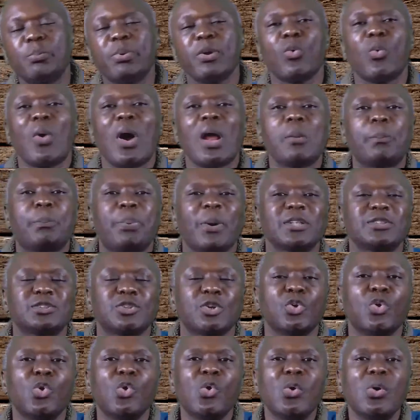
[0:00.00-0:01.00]
one person
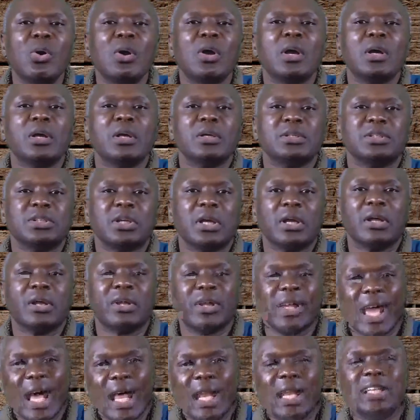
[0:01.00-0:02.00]
who
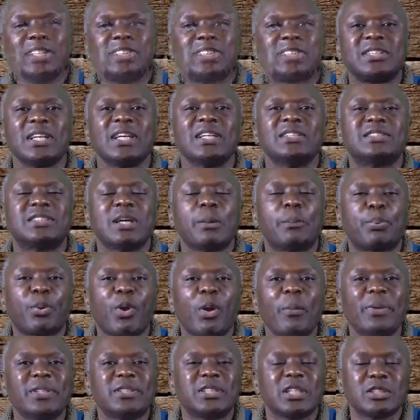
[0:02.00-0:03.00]
rarely sees the
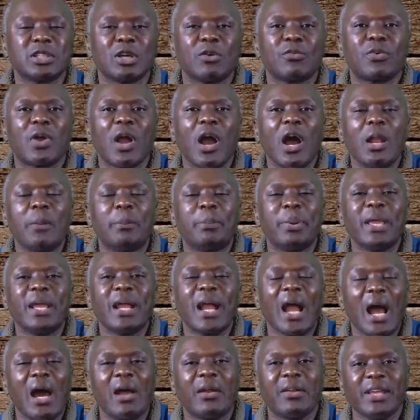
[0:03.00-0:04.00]
promises of God being
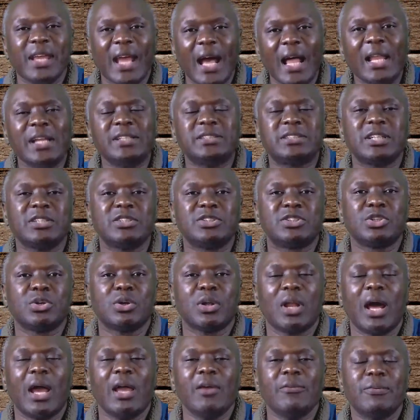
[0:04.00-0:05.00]
a reality into your
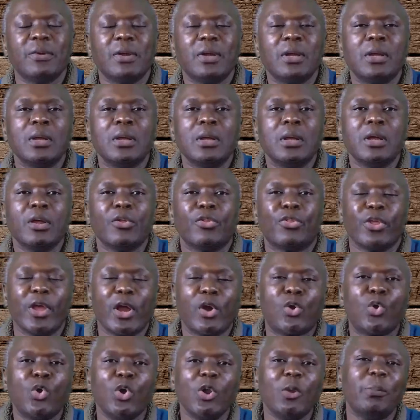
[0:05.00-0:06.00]
life, there
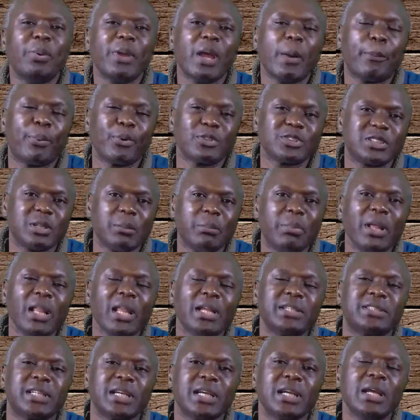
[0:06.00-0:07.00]
could be a
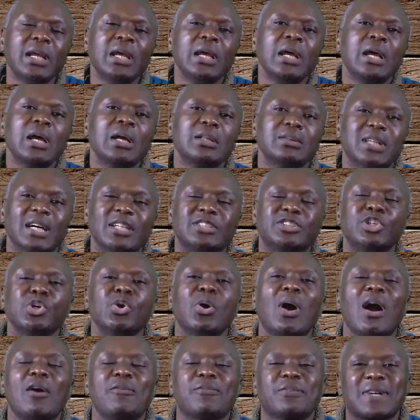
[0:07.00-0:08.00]
possibility that you
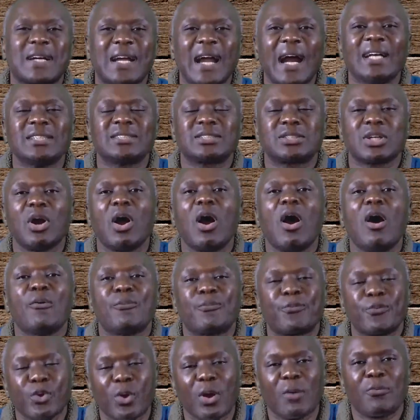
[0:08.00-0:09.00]
have cast
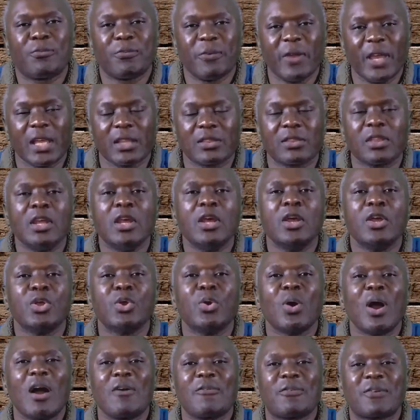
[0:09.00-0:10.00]
off your faith, you
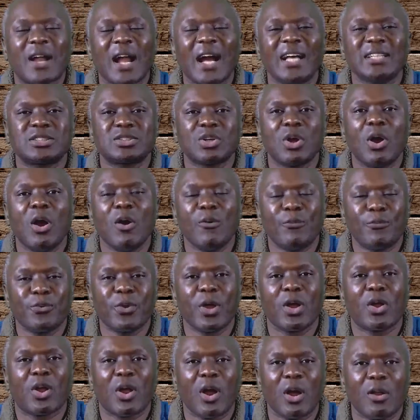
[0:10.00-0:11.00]
have cast off your
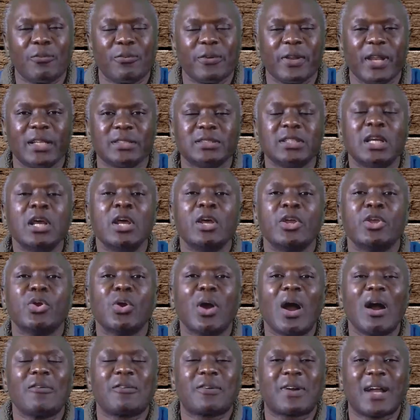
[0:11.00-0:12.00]
confidence, you
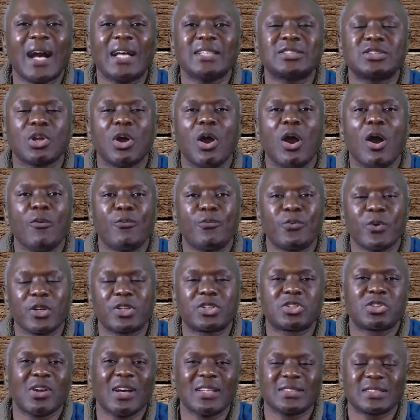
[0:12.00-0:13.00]
have cast off your
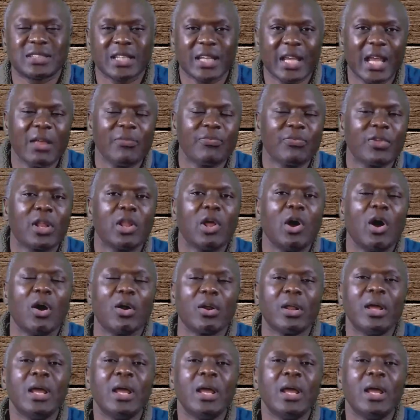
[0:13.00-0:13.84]
trust in the Lord,